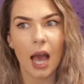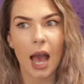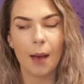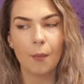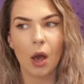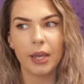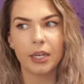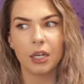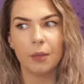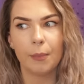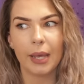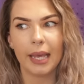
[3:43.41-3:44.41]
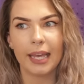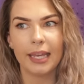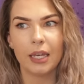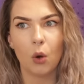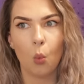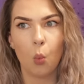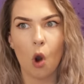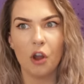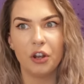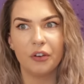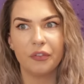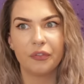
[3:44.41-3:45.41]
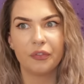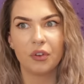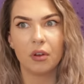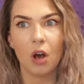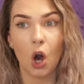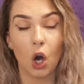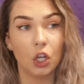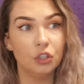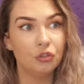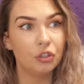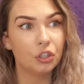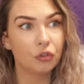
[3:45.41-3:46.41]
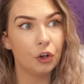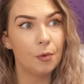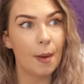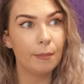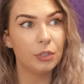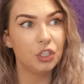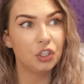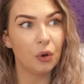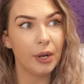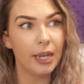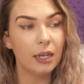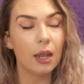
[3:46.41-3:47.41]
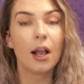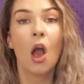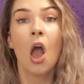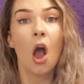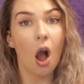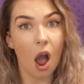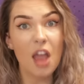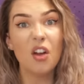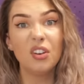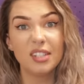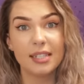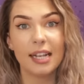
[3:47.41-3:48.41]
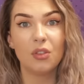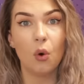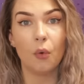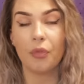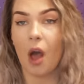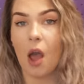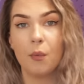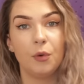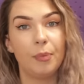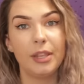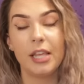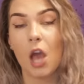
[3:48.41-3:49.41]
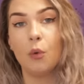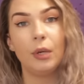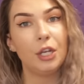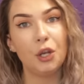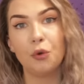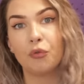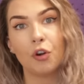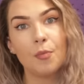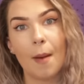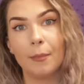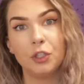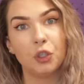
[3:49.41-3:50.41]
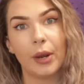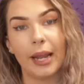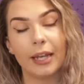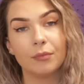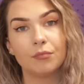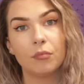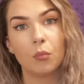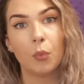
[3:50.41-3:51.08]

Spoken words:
Am I gonna be one of 100 crew members joining? Like, I honestly thought that I would be the only new crew member joining.